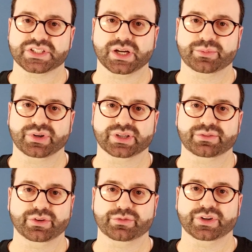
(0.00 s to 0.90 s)
Steinberg.
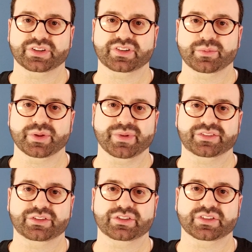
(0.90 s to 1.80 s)
Feel free to send me
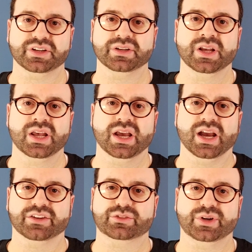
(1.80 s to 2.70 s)
messages and
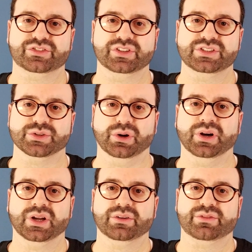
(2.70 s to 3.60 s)
ask questions, or
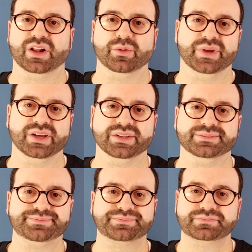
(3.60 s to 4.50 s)
follow me and
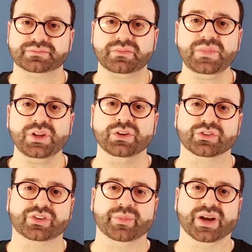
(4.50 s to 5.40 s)
you'll
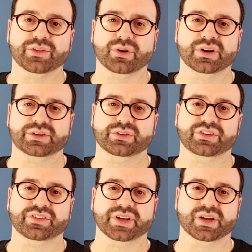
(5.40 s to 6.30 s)
see my other articles
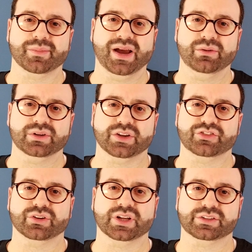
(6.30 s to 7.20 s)
as they come out. I
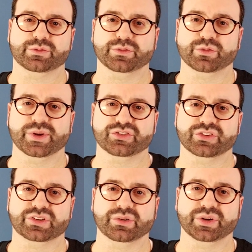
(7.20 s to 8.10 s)
share lots of
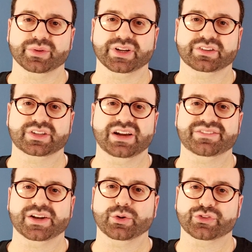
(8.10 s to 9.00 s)
information security related stuff,
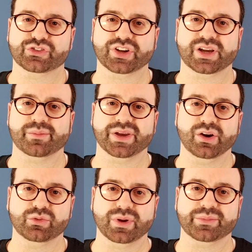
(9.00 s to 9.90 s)
and also check out my
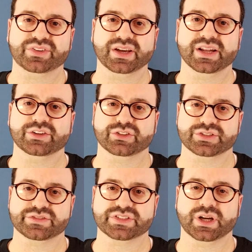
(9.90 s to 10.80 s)
own website at
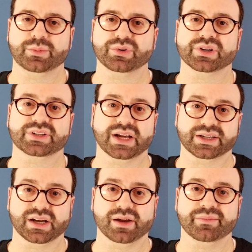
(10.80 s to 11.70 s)

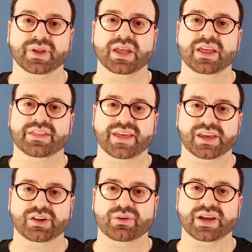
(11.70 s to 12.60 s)
josephsteinberg.com.
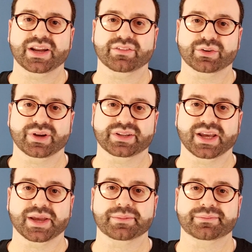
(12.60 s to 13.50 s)
Thank you and have a great day.